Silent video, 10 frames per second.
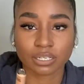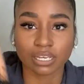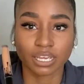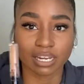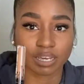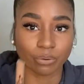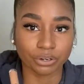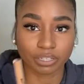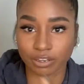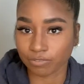and I order
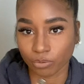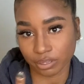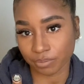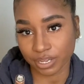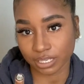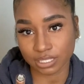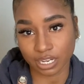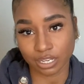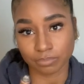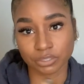like 4 of them at a
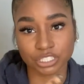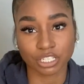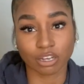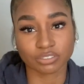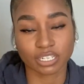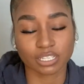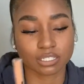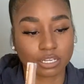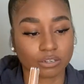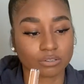time because she often has
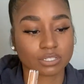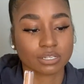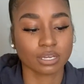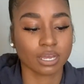sales.